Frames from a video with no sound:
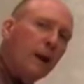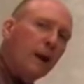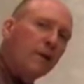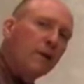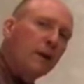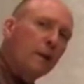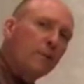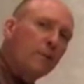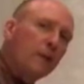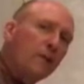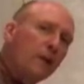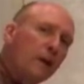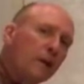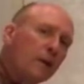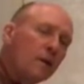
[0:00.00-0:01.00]
about
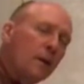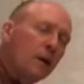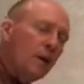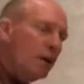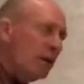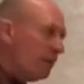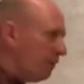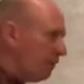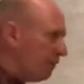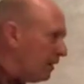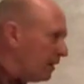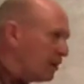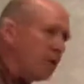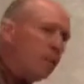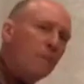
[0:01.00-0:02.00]
10%
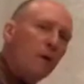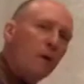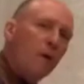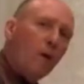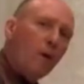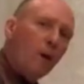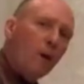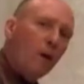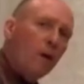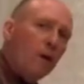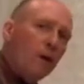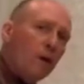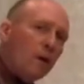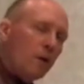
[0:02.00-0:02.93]
vegetable oil